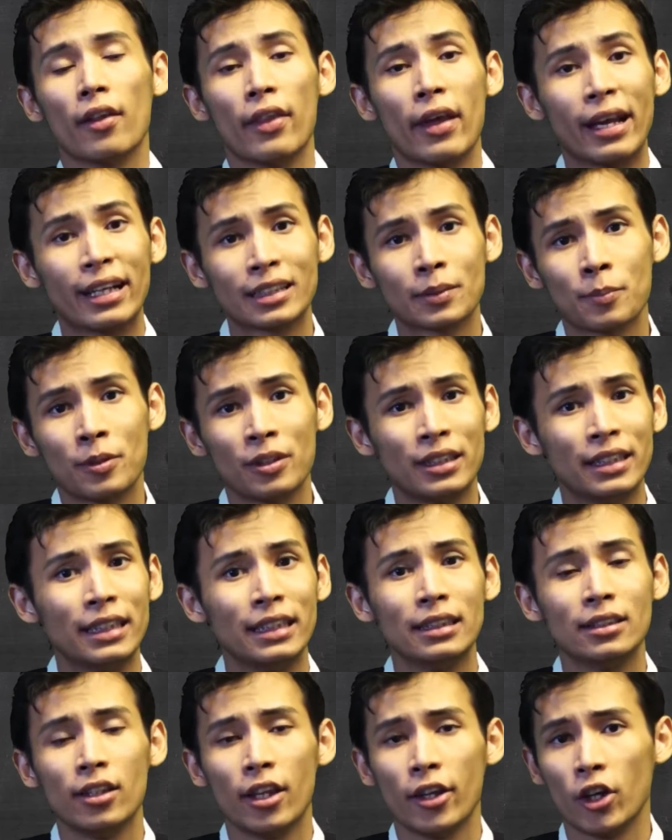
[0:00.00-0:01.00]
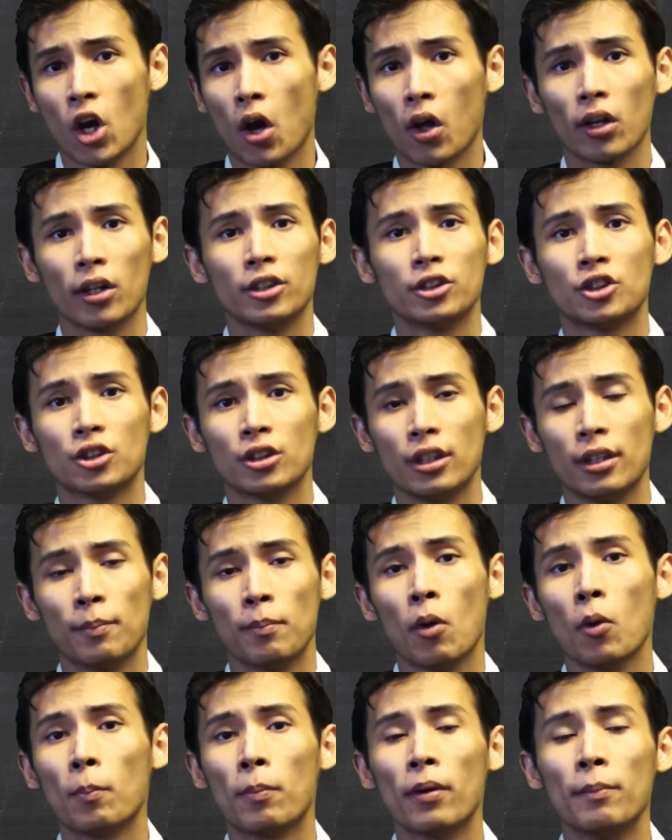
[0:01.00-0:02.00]
the expertise, the knowledge,
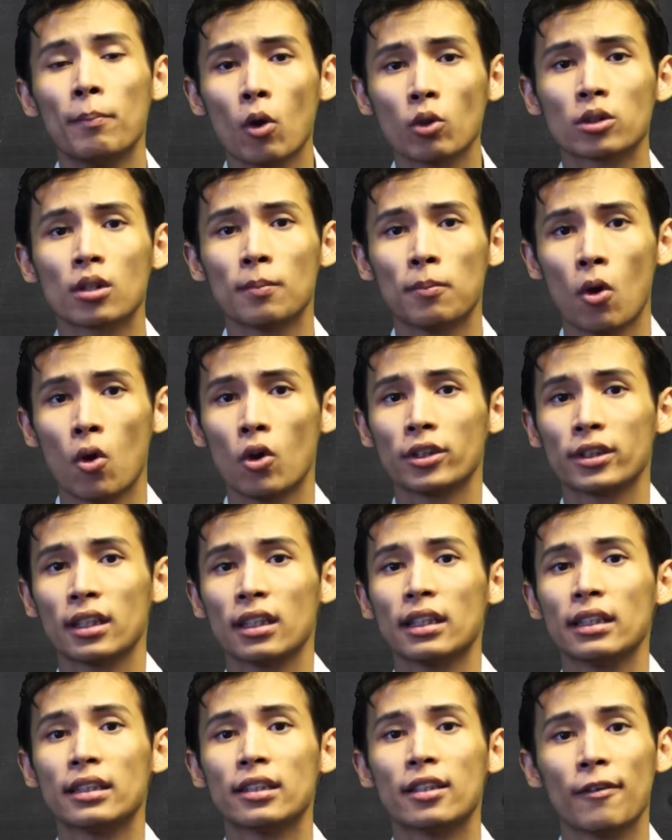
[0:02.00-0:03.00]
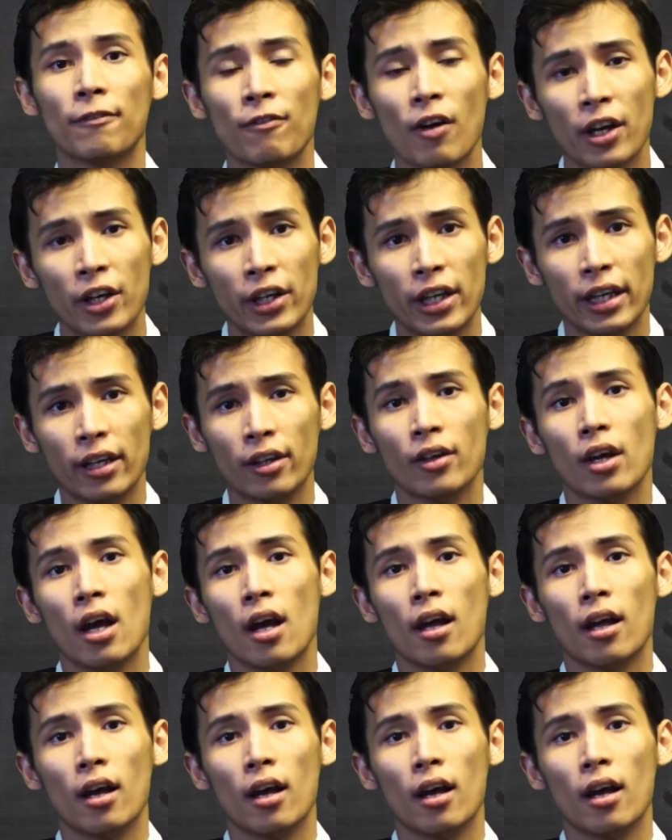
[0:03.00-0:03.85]
but most importantly, the funding